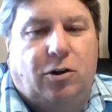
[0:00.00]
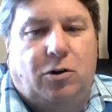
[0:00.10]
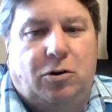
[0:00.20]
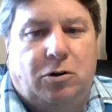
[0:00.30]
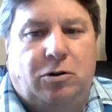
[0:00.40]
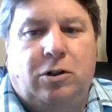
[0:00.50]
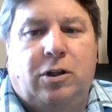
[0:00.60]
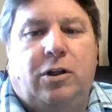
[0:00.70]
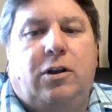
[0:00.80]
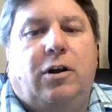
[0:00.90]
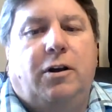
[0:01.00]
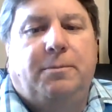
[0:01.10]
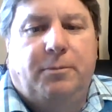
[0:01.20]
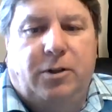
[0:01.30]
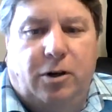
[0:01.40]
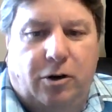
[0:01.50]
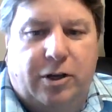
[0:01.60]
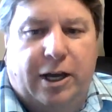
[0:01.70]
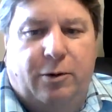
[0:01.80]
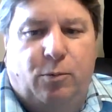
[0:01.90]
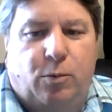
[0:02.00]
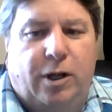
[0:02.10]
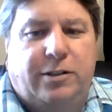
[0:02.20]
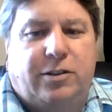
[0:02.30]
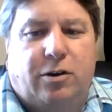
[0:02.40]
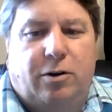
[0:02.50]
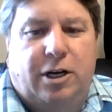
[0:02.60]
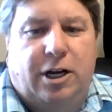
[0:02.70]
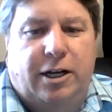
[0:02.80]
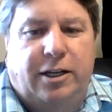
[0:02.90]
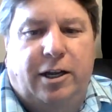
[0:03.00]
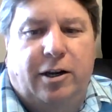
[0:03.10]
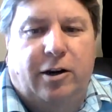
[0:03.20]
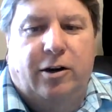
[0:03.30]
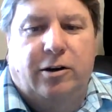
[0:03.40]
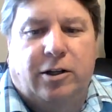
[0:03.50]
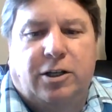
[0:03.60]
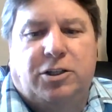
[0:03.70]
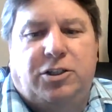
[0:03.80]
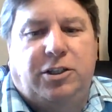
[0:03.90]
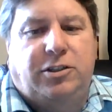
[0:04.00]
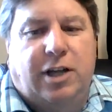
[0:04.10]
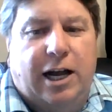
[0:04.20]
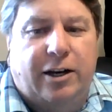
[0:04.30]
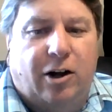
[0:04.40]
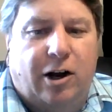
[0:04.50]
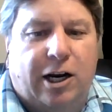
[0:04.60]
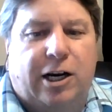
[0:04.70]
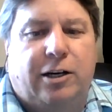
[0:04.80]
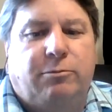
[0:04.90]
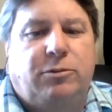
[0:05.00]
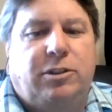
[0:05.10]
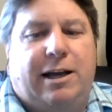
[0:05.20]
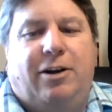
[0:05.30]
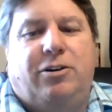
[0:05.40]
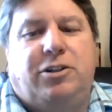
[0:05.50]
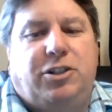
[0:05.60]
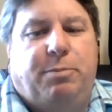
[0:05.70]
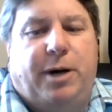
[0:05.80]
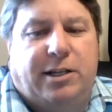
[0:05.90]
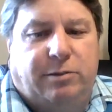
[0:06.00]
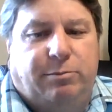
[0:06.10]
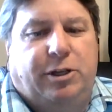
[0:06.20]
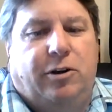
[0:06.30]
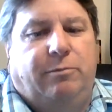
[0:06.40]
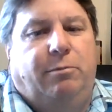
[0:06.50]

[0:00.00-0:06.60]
whole, okay, what's going on here? She's not armed. How could she possibly hurt